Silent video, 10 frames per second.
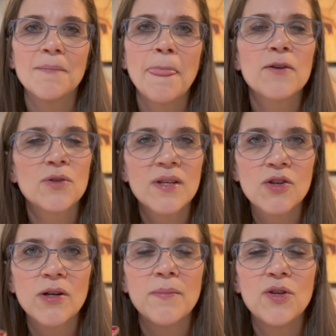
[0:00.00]
So these
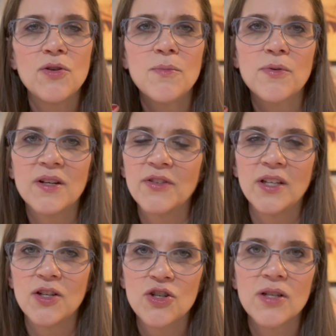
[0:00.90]
are immune
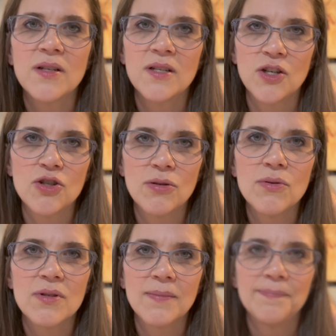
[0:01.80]
privileged
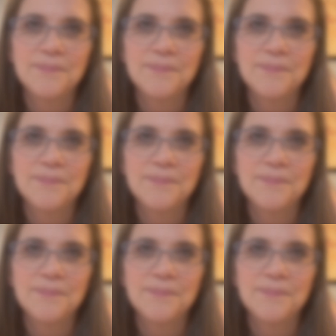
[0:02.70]
tissues.